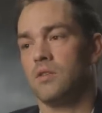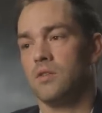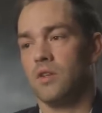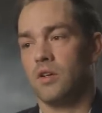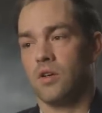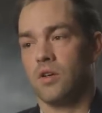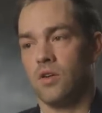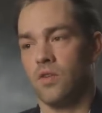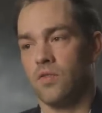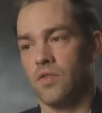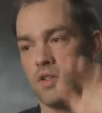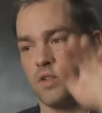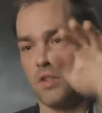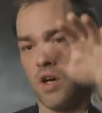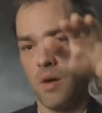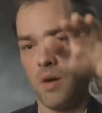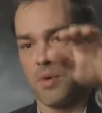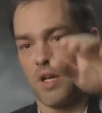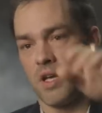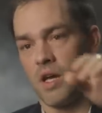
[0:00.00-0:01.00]
Looking over the
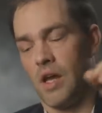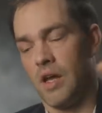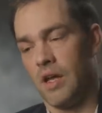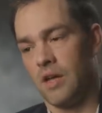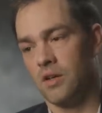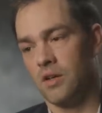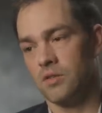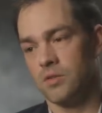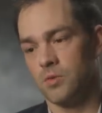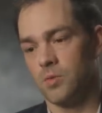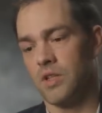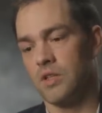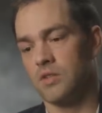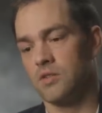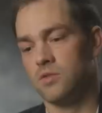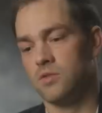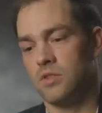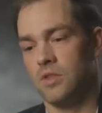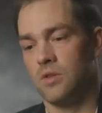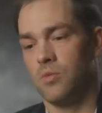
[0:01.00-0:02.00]
top of Gallegos, we could
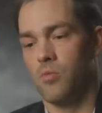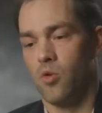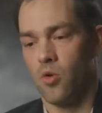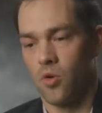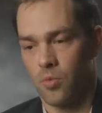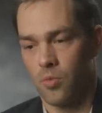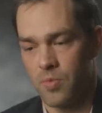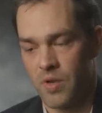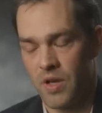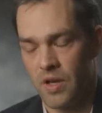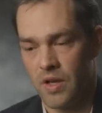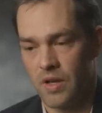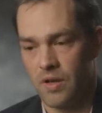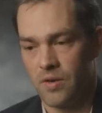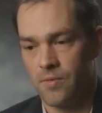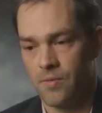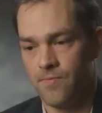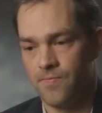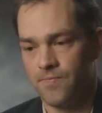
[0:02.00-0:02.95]
see the mortar pit.